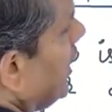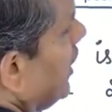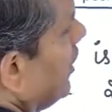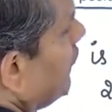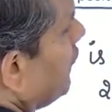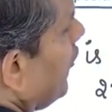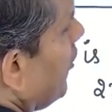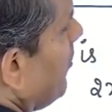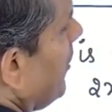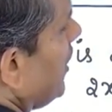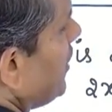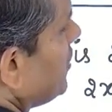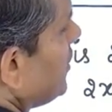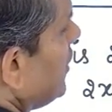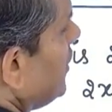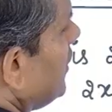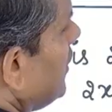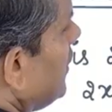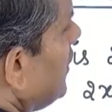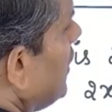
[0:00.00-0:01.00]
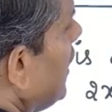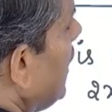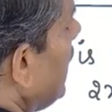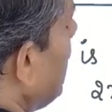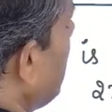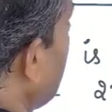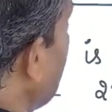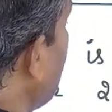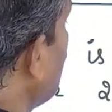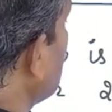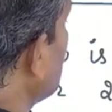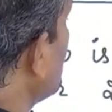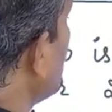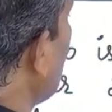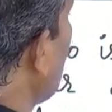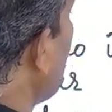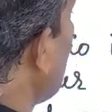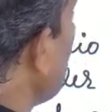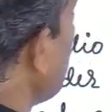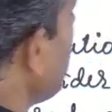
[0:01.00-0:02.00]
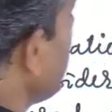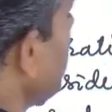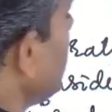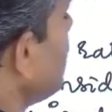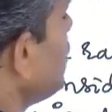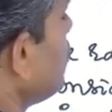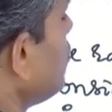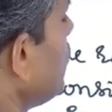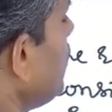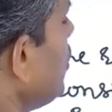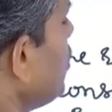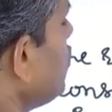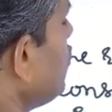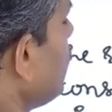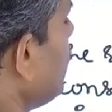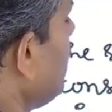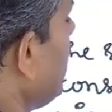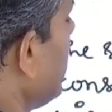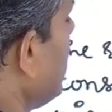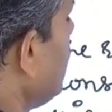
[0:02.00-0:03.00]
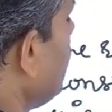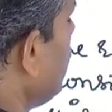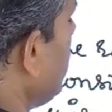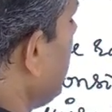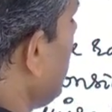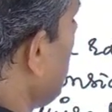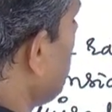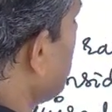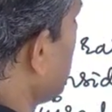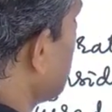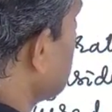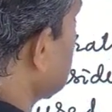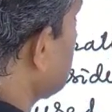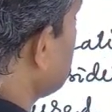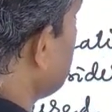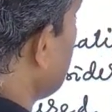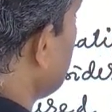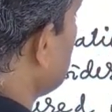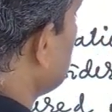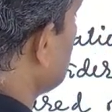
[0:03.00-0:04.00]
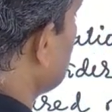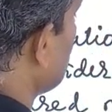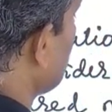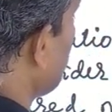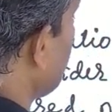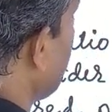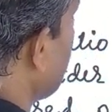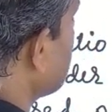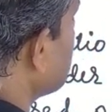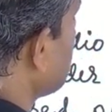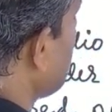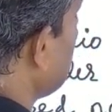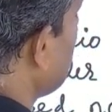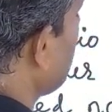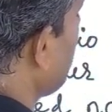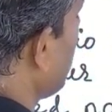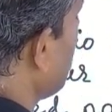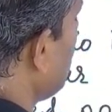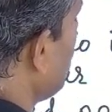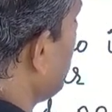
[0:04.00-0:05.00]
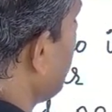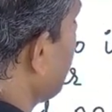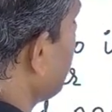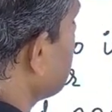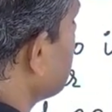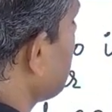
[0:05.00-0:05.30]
information the ratio is 2 is to 5, we have considered 2x and 5x